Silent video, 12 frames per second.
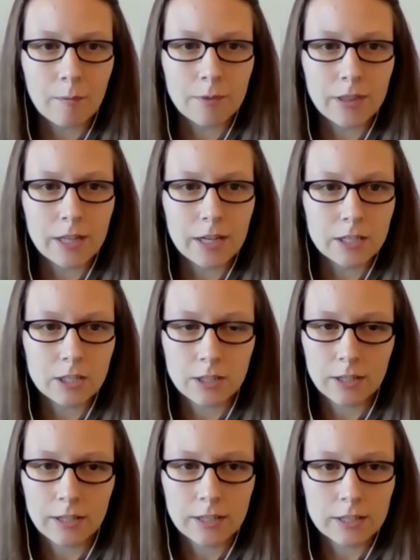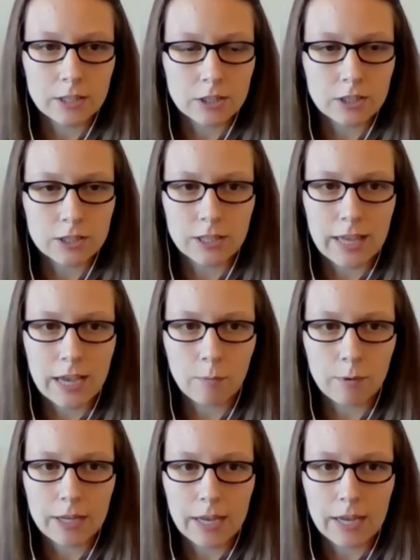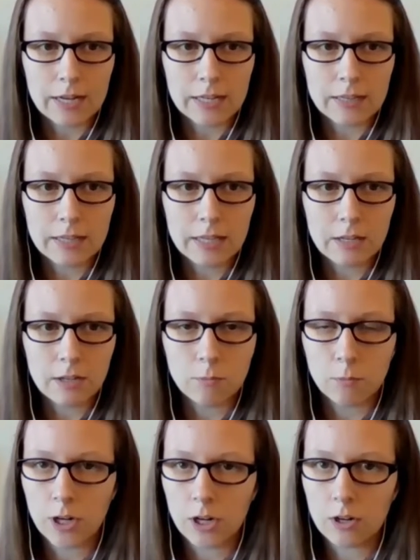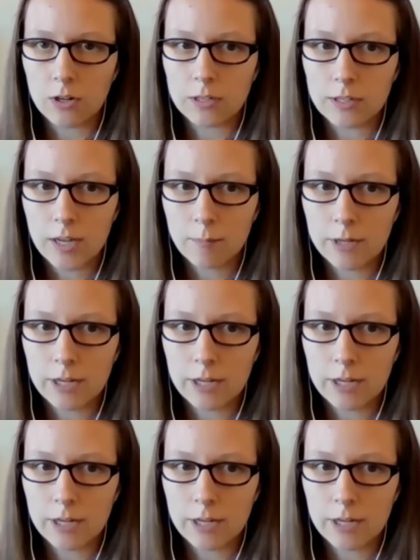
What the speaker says: And then in addition to that, we added the numerator and